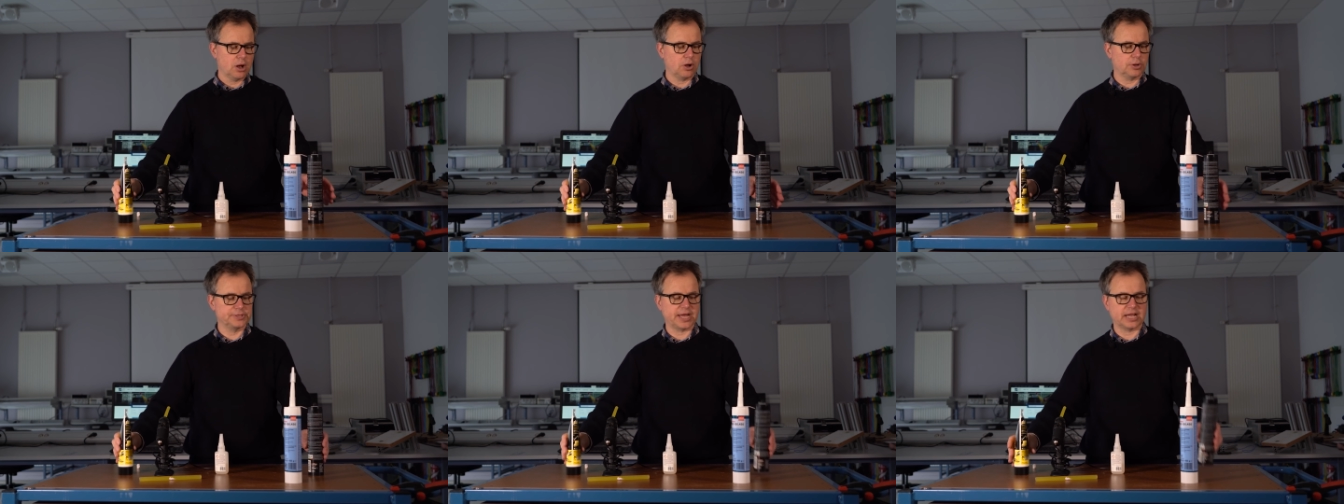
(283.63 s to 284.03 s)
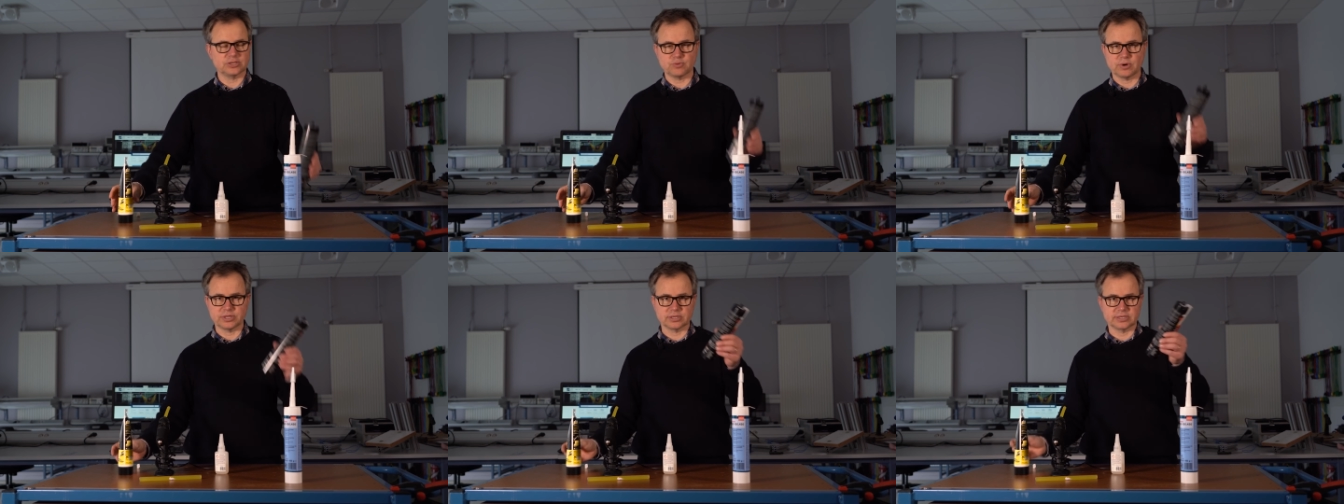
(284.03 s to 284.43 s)
or
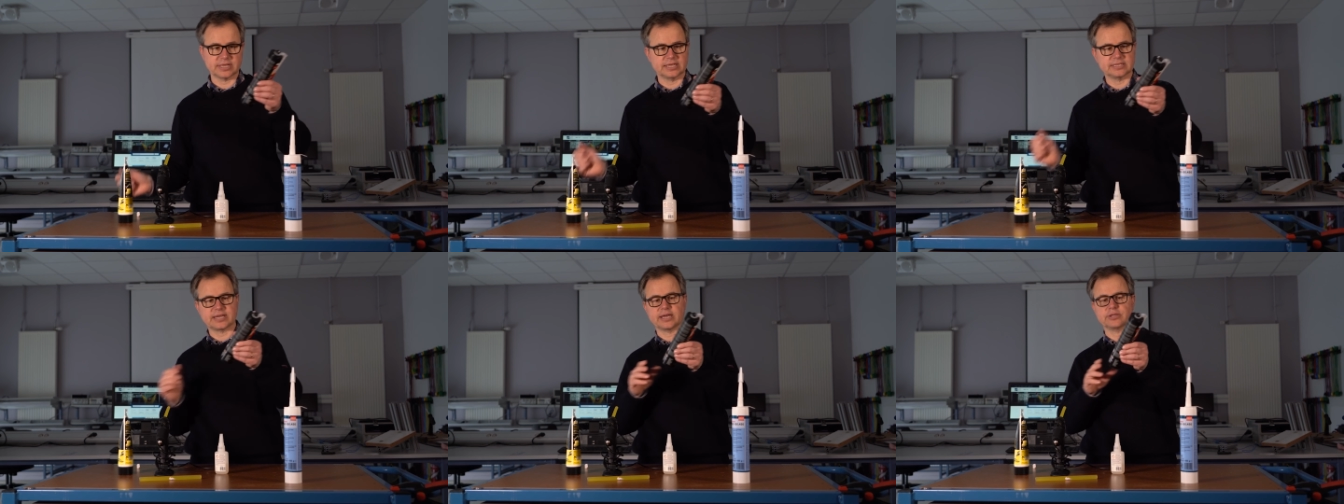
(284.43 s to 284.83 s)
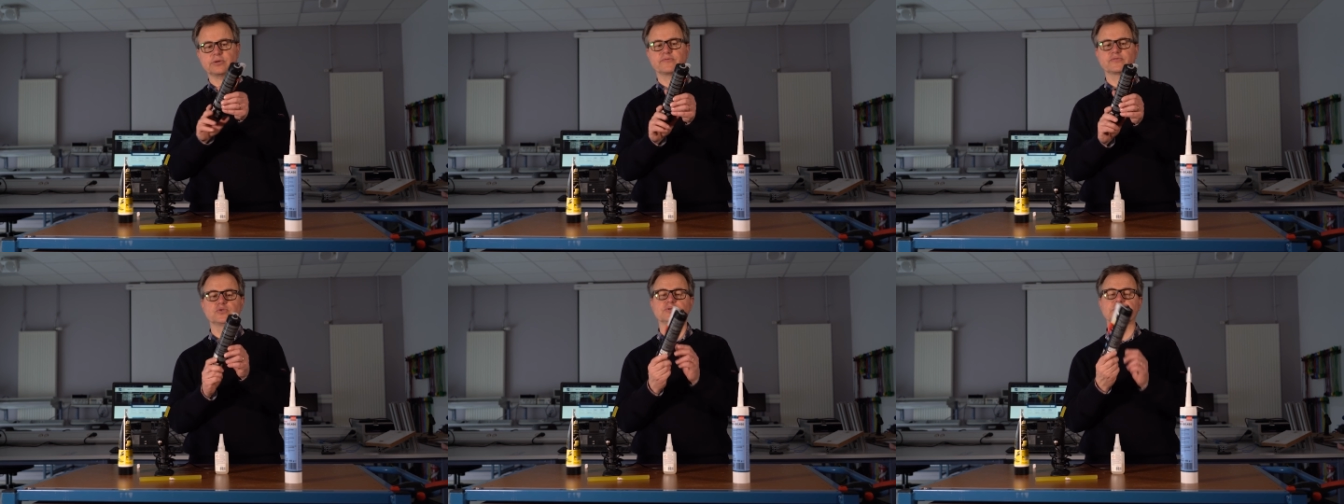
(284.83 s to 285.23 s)
that kind
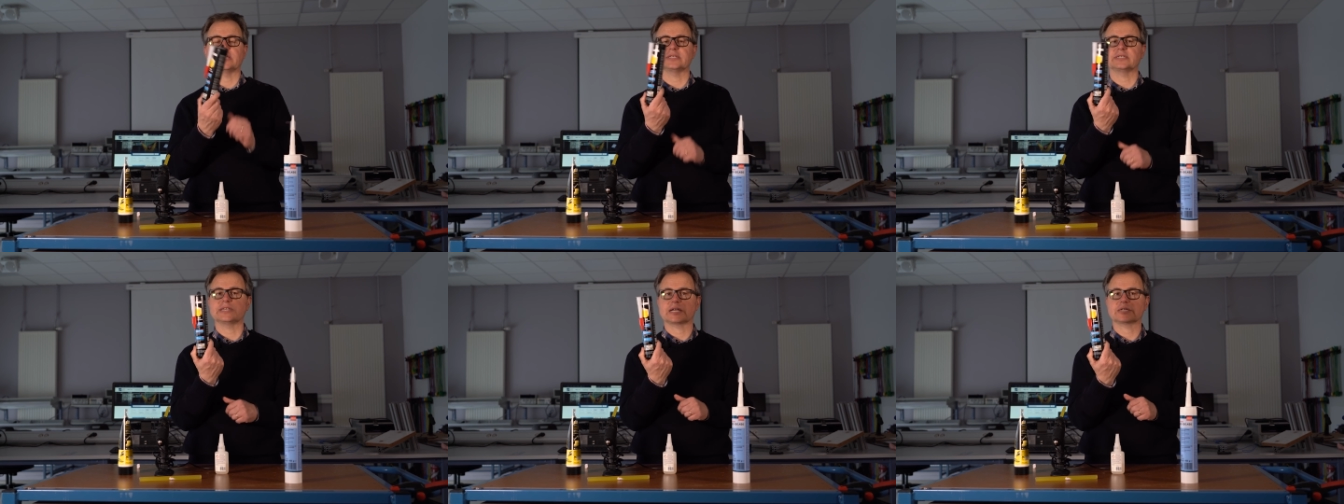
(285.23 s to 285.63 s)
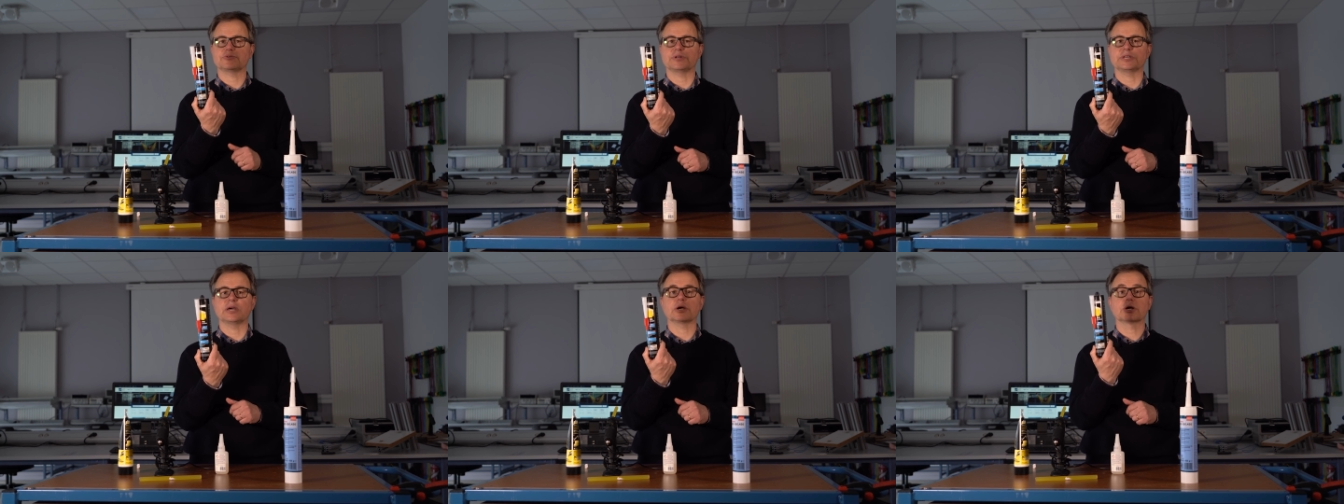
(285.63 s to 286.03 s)
of glue that is
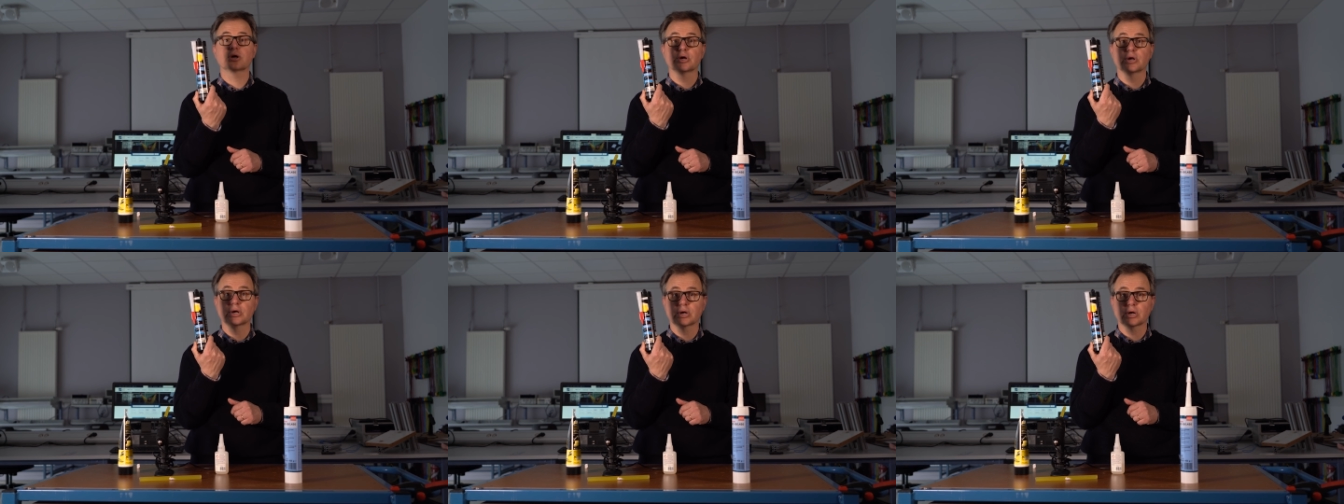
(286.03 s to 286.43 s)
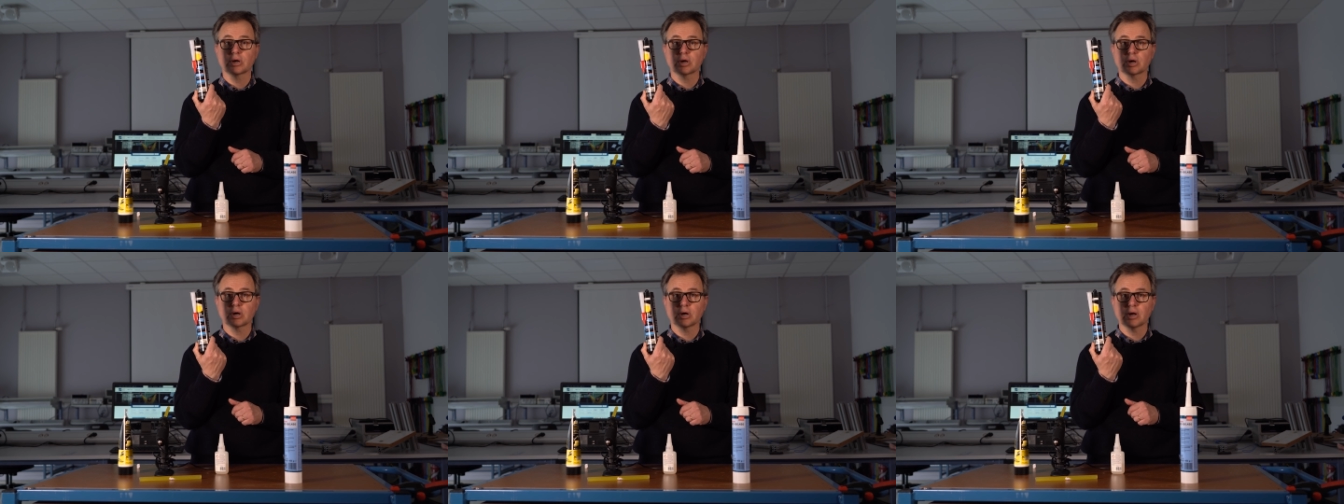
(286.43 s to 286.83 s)
actually a
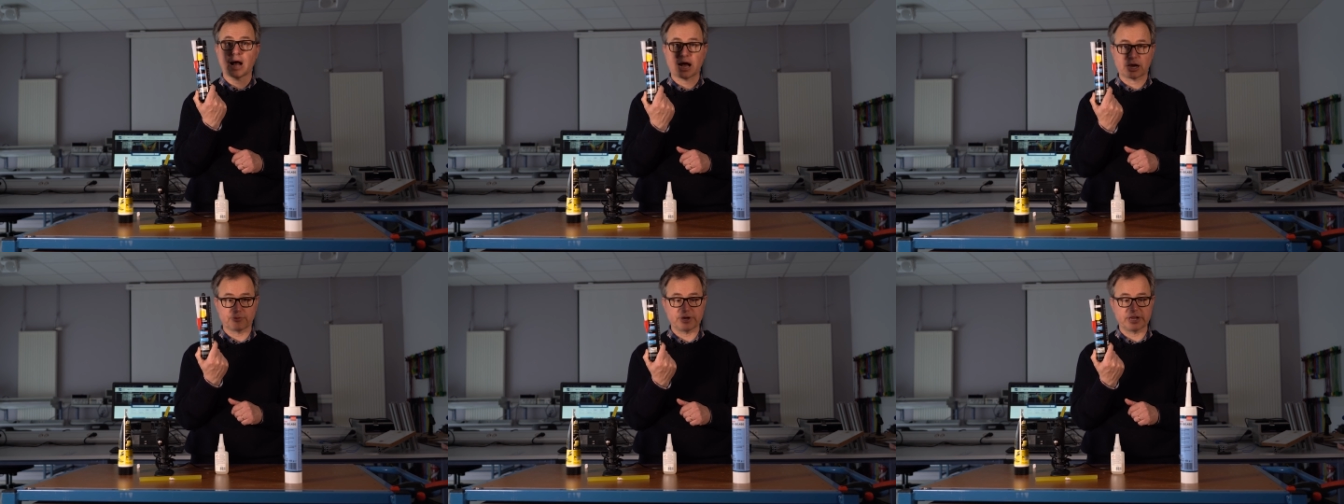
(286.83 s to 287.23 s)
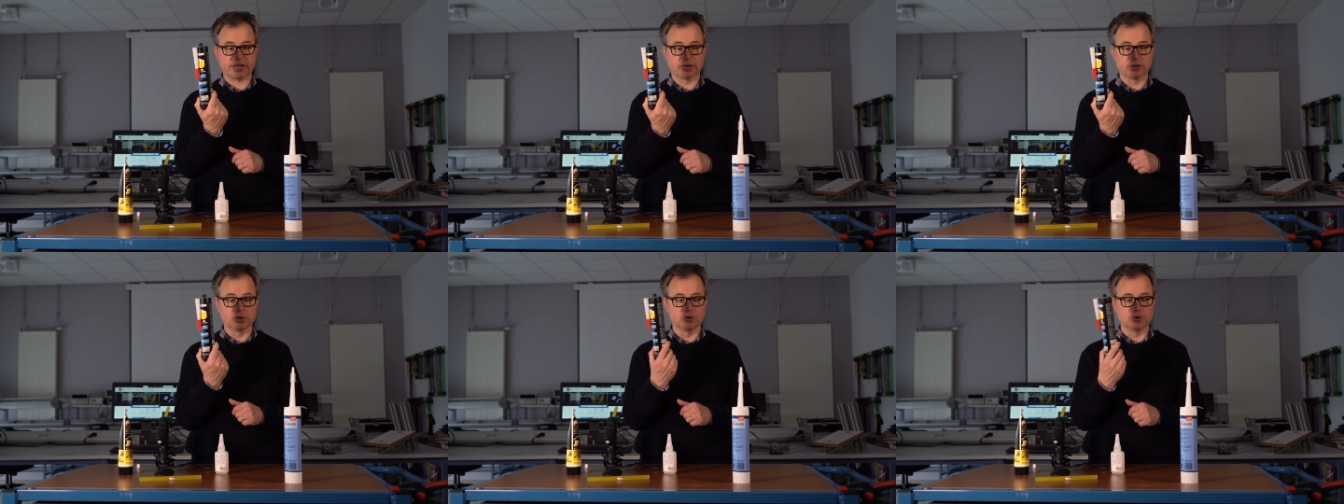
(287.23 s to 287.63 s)

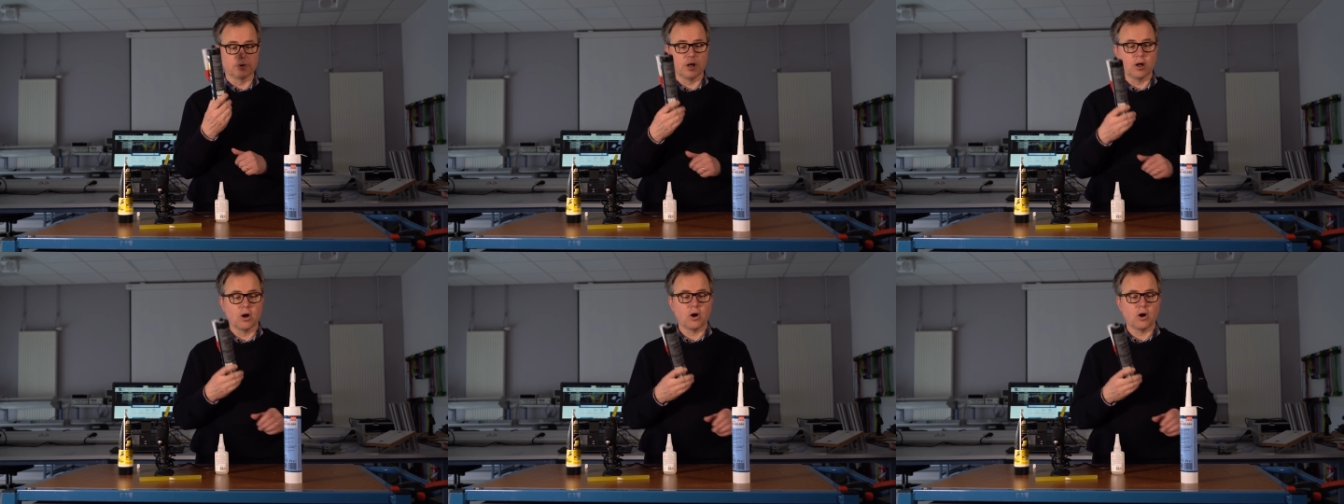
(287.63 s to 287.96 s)
acrylic glue,